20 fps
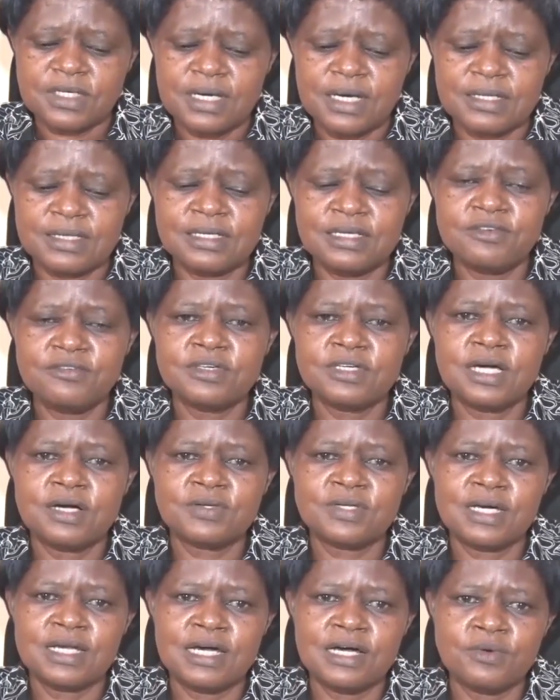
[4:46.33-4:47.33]
And the living
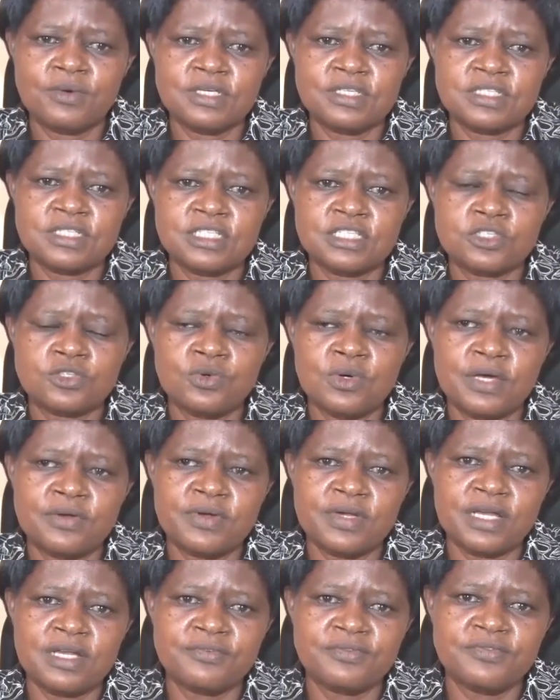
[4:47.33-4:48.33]
out allowance is
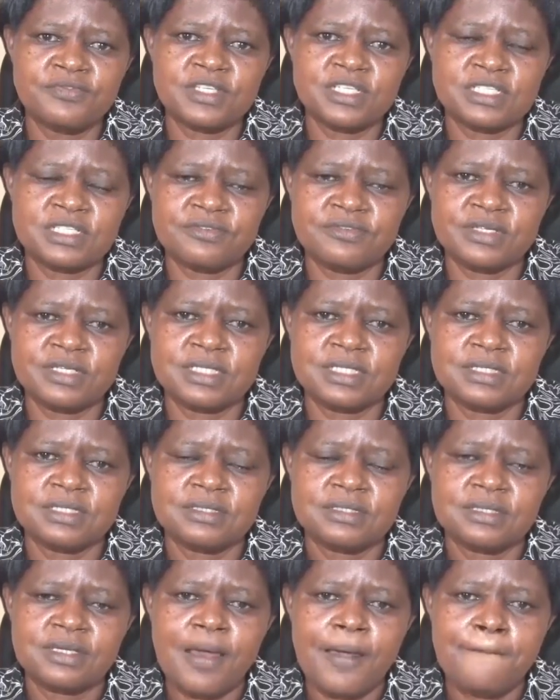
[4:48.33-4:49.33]
257
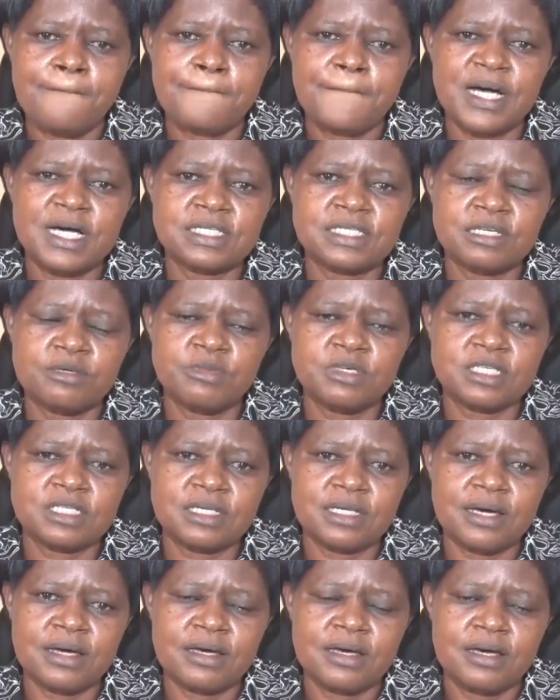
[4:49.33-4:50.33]
per
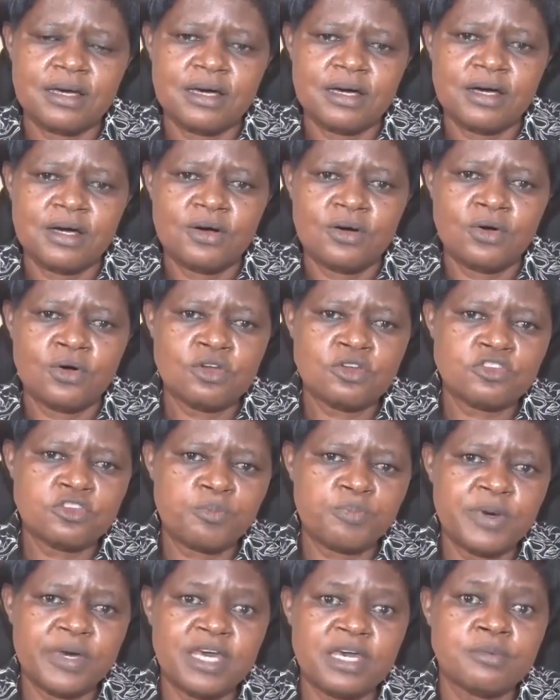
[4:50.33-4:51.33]
semester, also
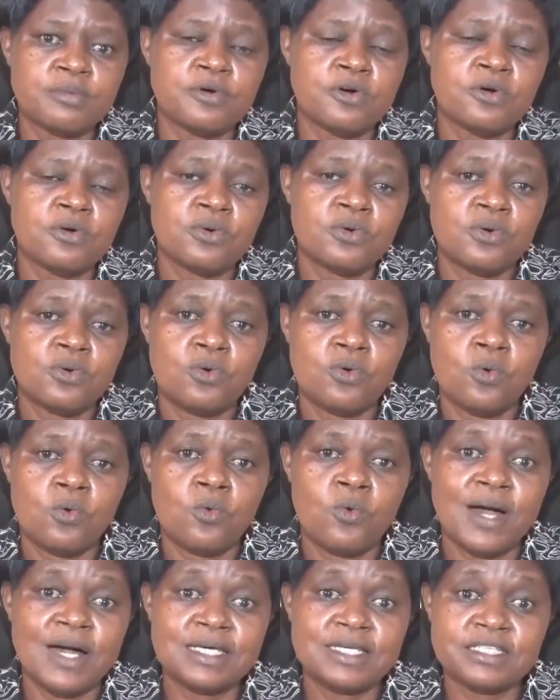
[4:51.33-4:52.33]
payable
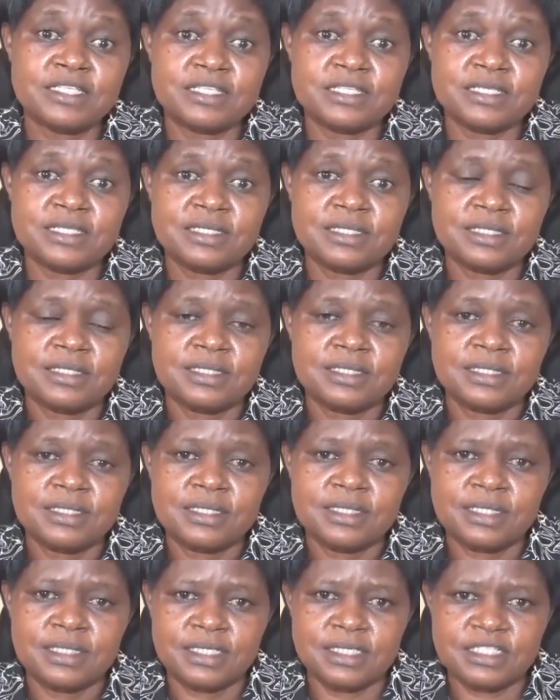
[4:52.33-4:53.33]
once
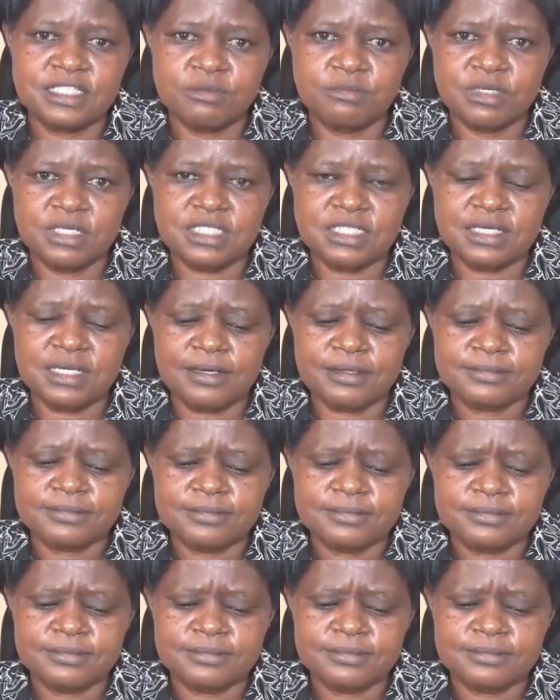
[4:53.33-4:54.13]
a semester.